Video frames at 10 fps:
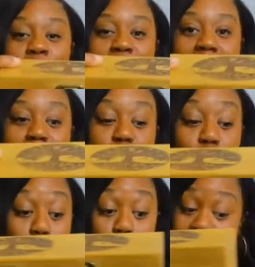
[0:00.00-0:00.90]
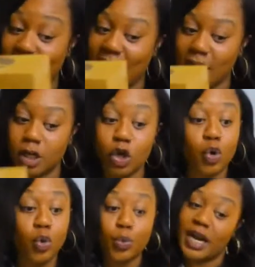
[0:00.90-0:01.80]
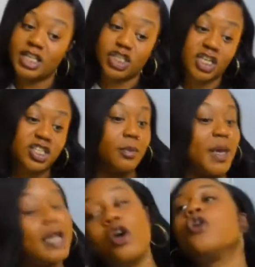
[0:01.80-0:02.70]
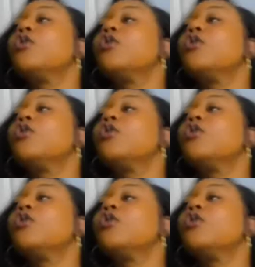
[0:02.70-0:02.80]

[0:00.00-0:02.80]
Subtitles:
Yeah, so once again, we're not judging me.